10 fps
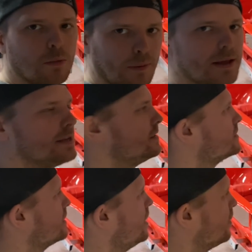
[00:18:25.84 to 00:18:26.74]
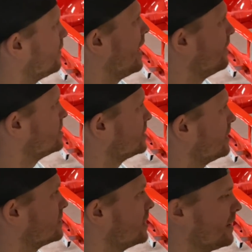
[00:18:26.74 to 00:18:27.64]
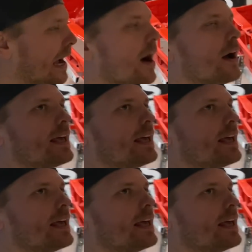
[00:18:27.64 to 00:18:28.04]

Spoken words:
pleased with how this shell has turned out. I